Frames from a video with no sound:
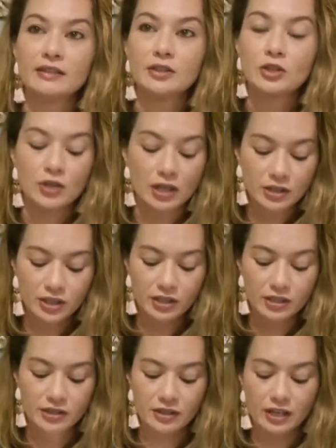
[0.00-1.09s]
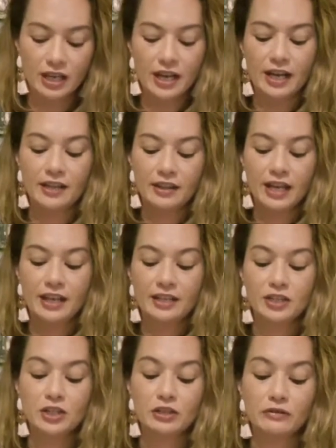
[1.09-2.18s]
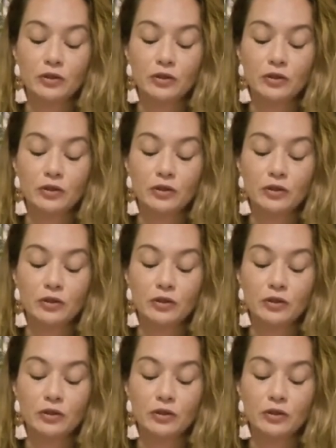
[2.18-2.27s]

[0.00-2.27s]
structures the energy of